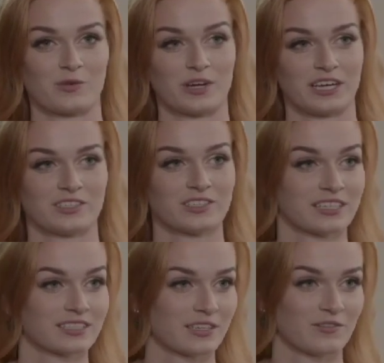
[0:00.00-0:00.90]
arrange
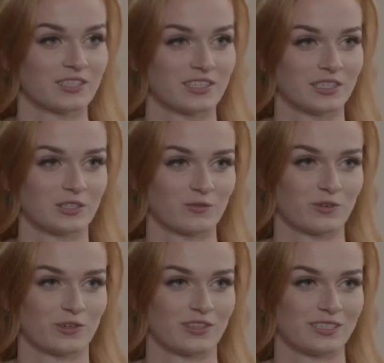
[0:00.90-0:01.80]
activities
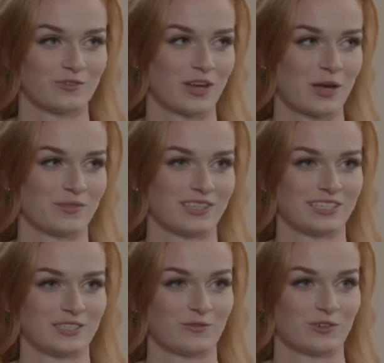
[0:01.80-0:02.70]
for these
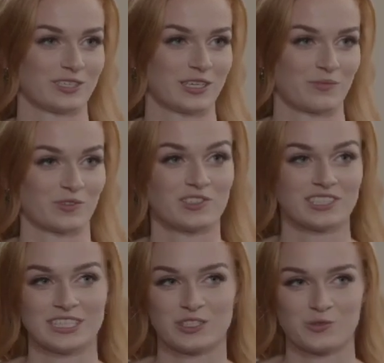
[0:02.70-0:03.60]
families, for example,
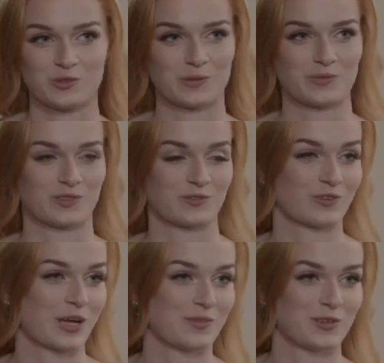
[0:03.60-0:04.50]
ski trips or
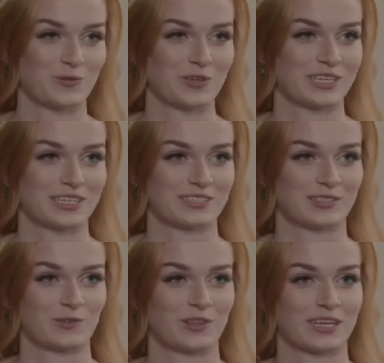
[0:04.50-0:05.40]
family weekends,
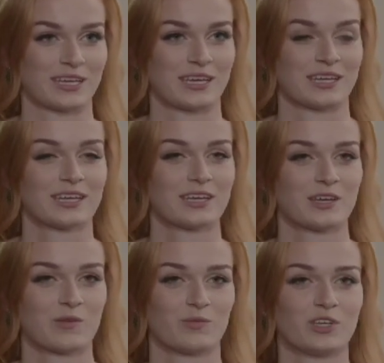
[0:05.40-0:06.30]
so they can
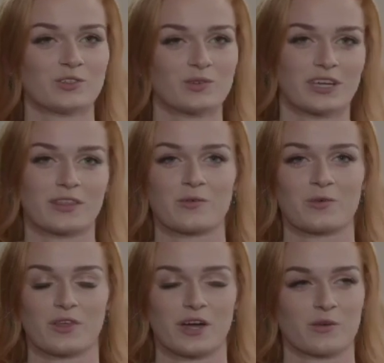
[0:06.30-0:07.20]
be together
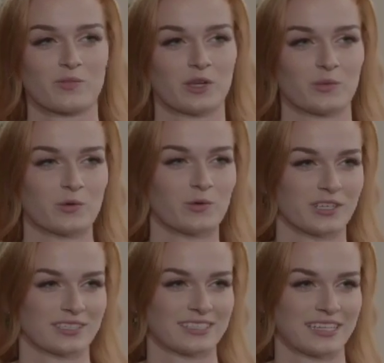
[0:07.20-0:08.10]
with other people who
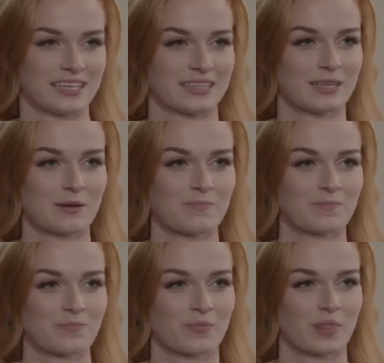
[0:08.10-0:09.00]
understand them.